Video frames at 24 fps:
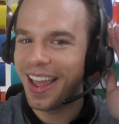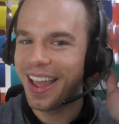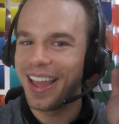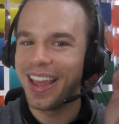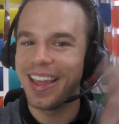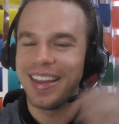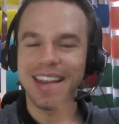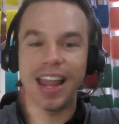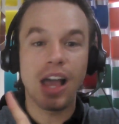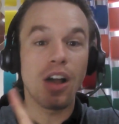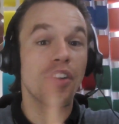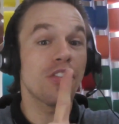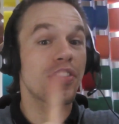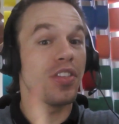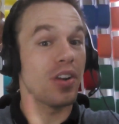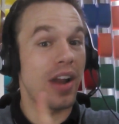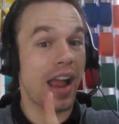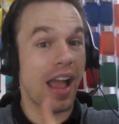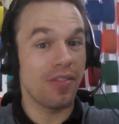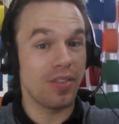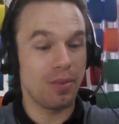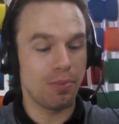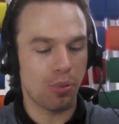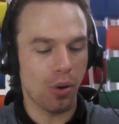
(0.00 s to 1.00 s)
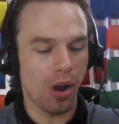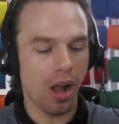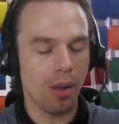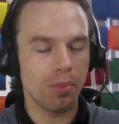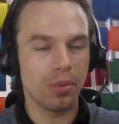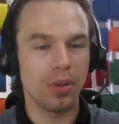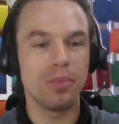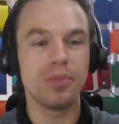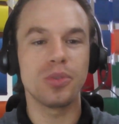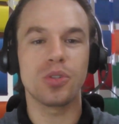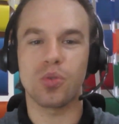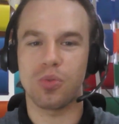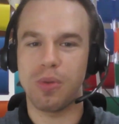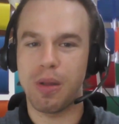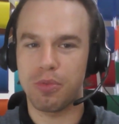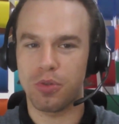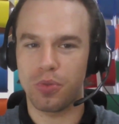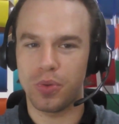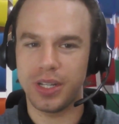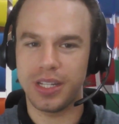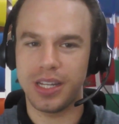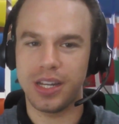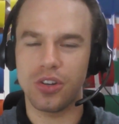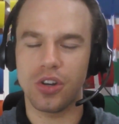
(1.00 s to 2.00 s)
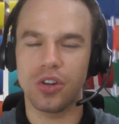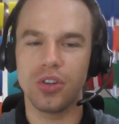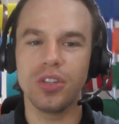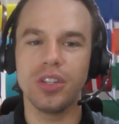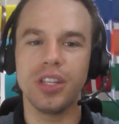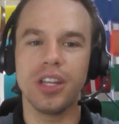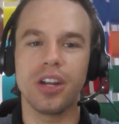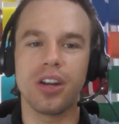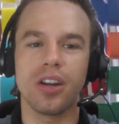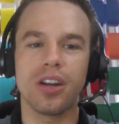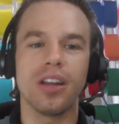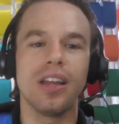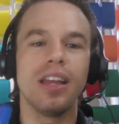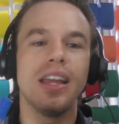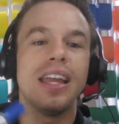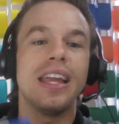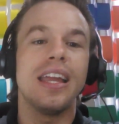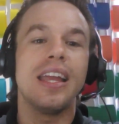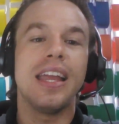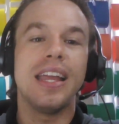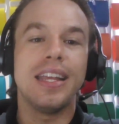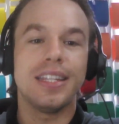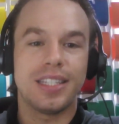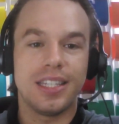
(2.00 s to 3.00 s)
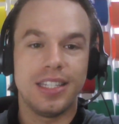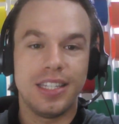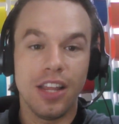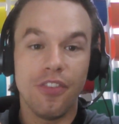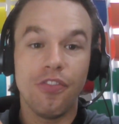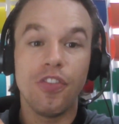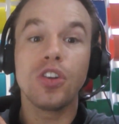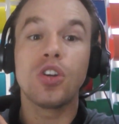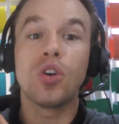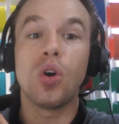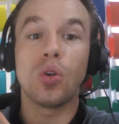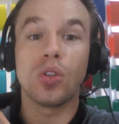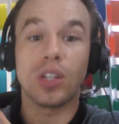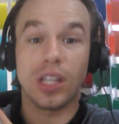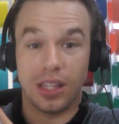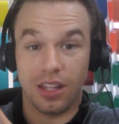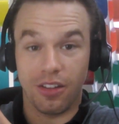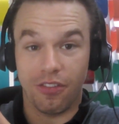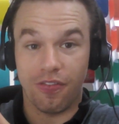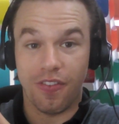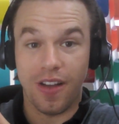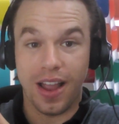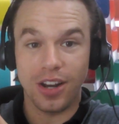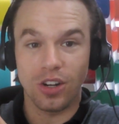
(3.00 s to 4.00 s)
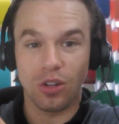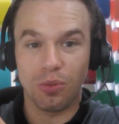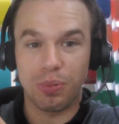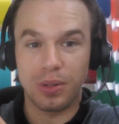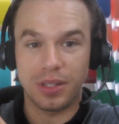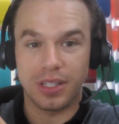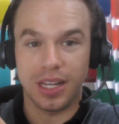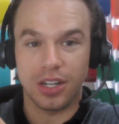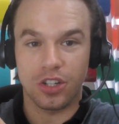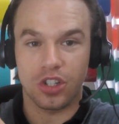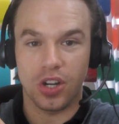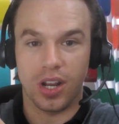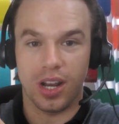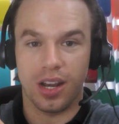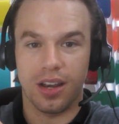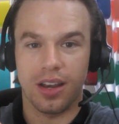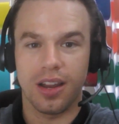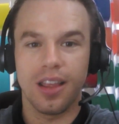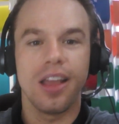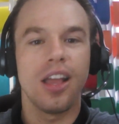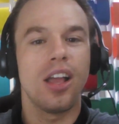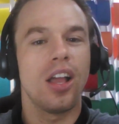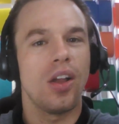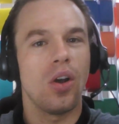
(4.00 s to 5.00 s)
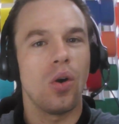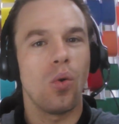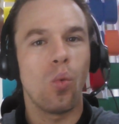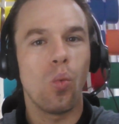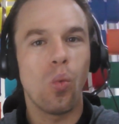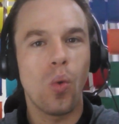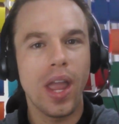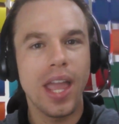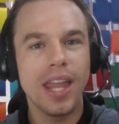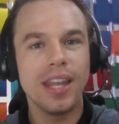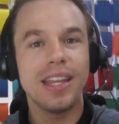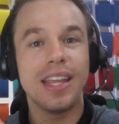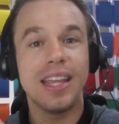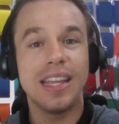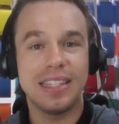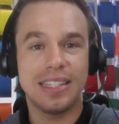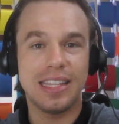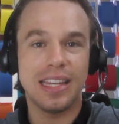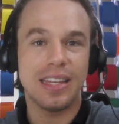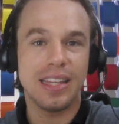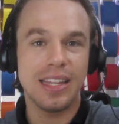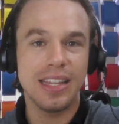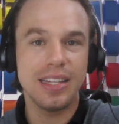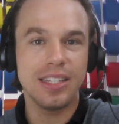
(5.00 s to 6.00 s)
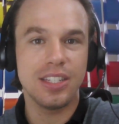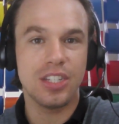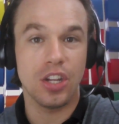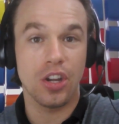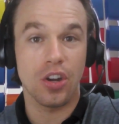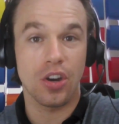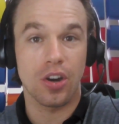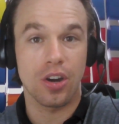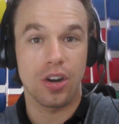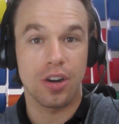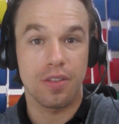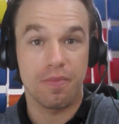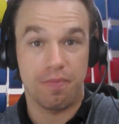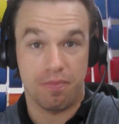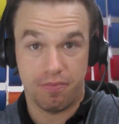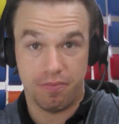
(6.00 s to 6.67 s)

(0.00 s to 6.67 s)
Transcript: Now if they're having problems, remember what we did earlier, it's difficult in the final position. When is it easier?